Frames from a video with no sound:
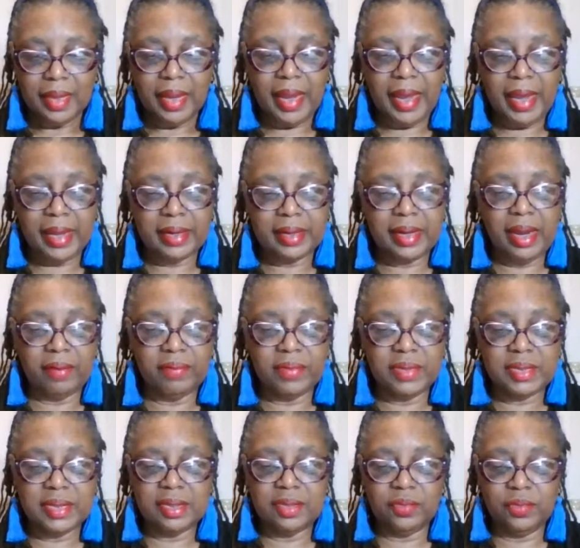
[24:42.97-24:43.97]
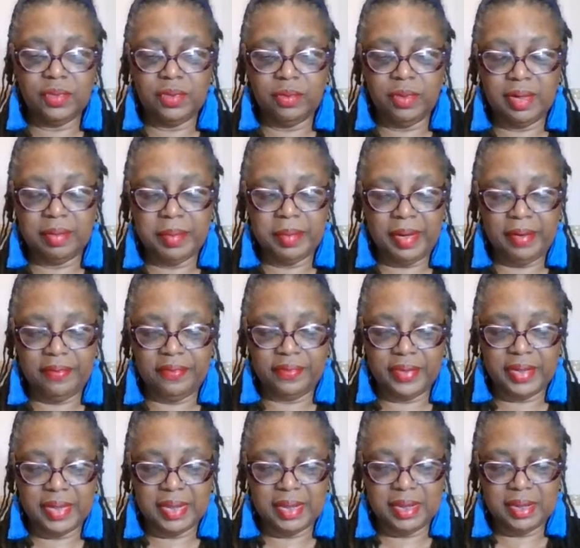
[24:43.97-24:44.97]
I had a conversation with one of my
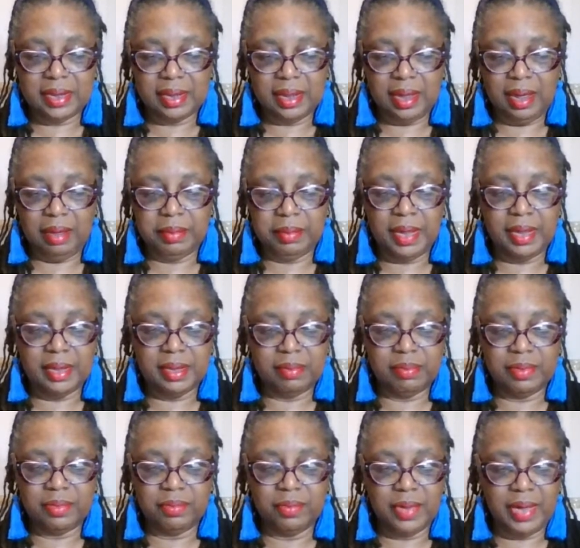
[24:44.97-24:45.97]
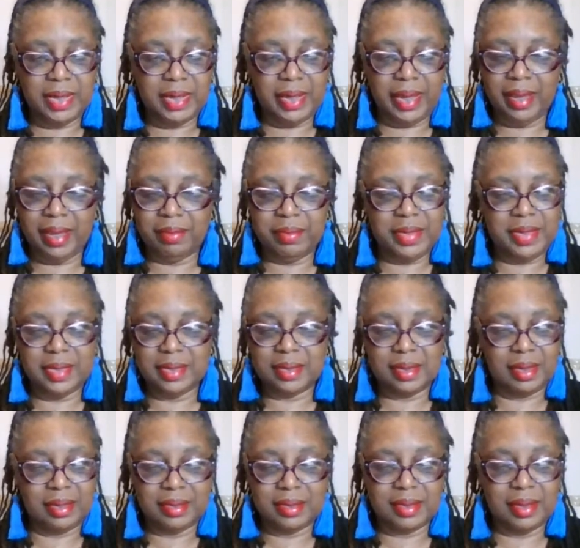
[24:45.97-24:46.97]
friends' husband one day. We
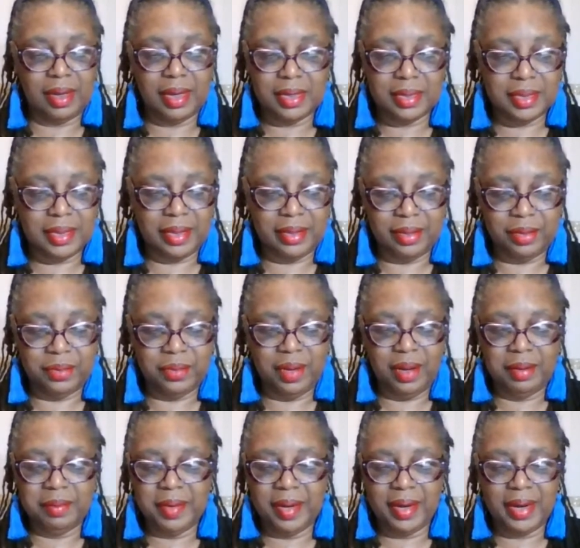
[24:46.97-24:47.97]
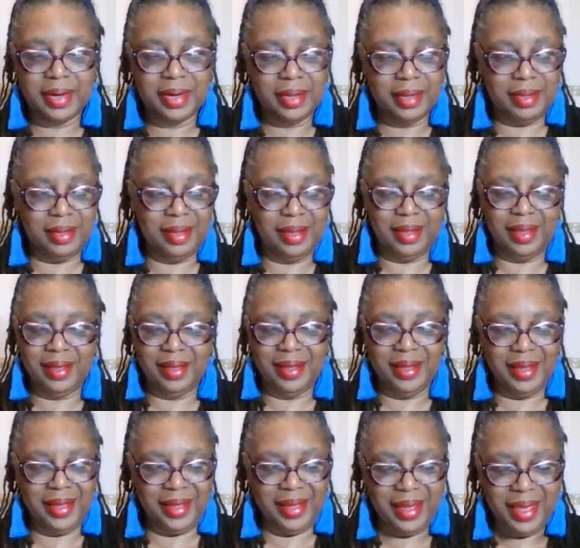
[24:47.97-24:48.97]
just saw each other at Walmart
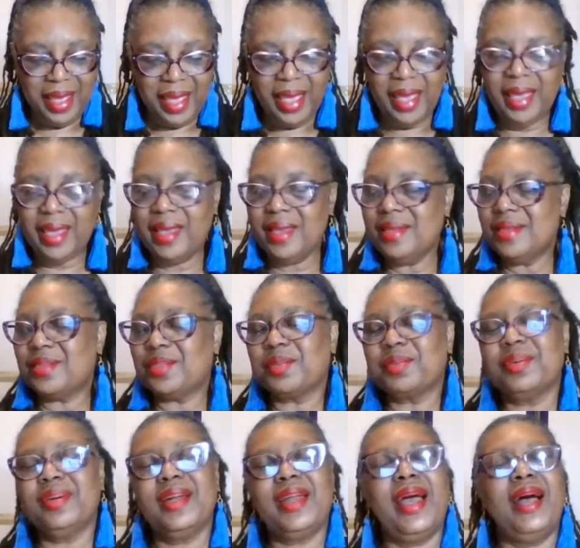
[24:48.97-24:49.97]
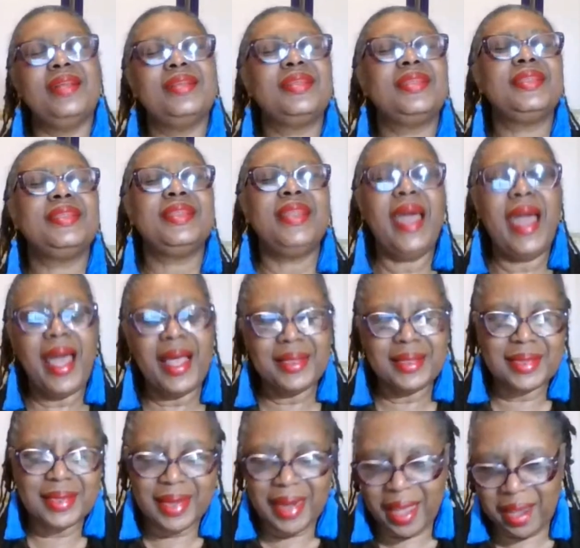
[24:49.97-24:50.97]
and he's throwing out
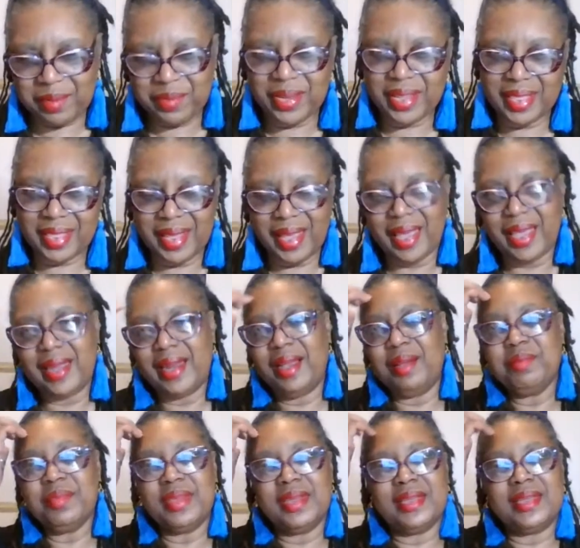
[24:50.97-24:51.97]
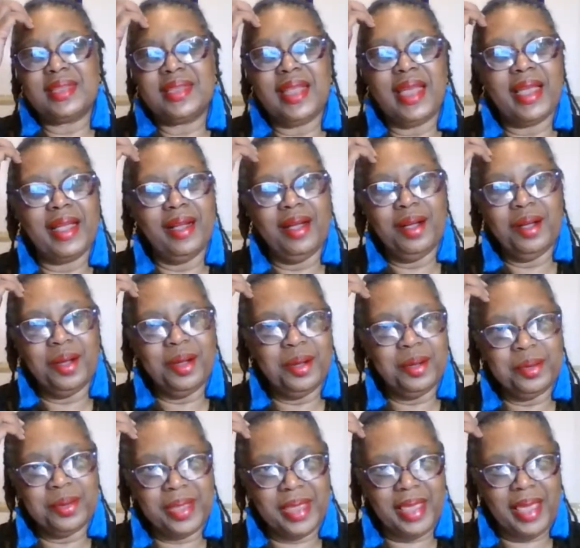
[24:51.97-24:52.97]
stats and everything. And I'm just like,
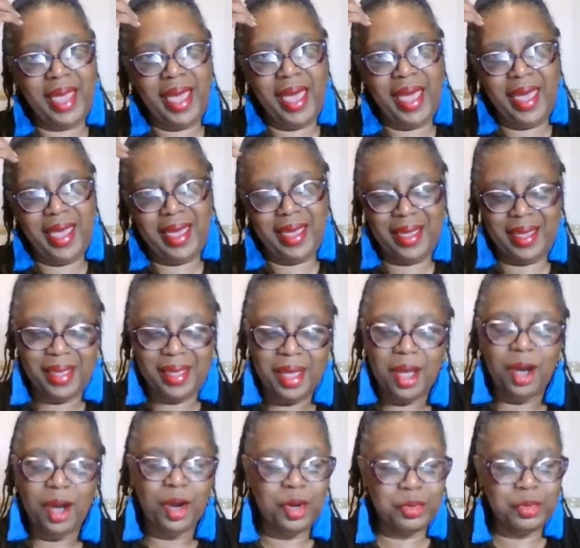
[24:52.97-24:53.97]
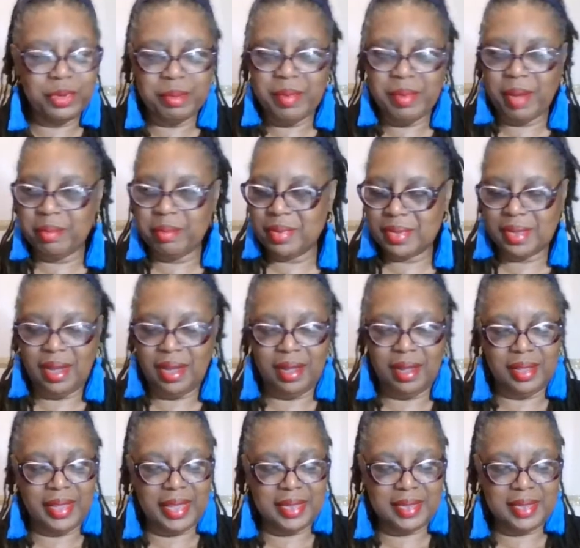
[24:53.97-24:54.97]
okay, who remembers
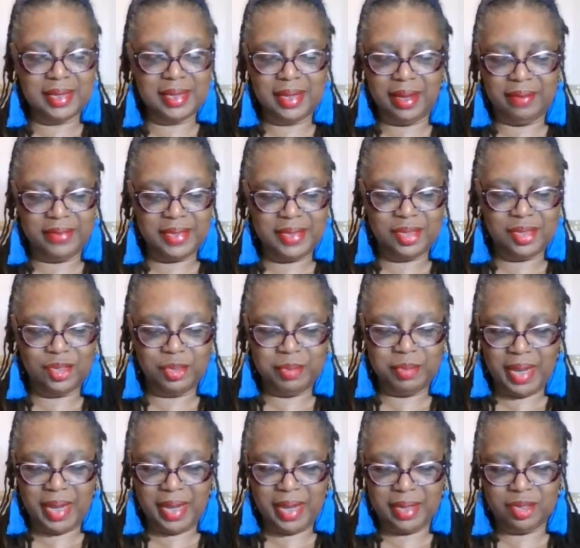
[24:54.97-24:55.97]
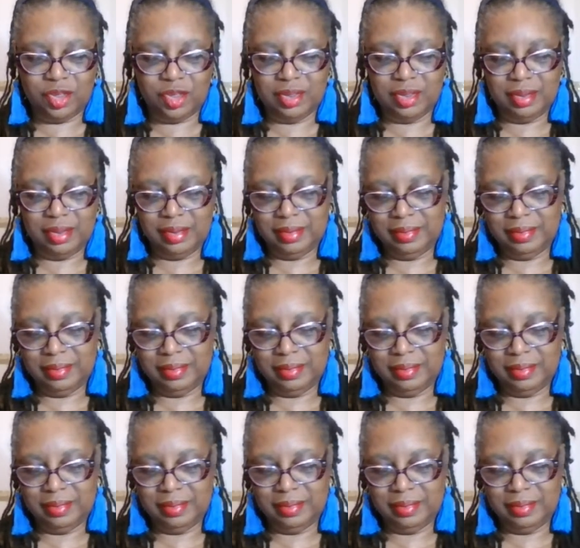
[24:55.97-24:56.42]
all that stuff? It's too much.